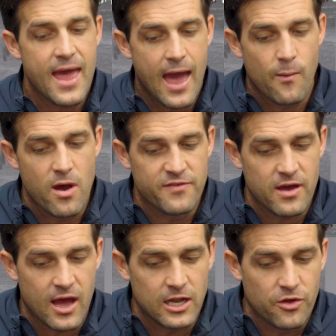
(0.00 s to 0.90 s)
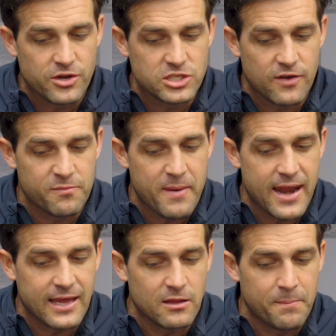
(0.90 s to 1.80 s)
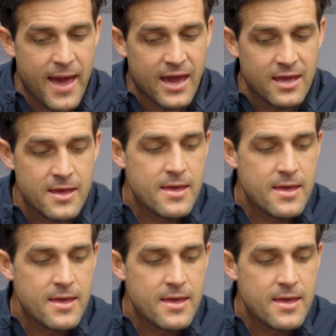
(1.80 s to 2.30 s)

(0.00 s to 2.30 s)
However, a lot of soft padding at the back.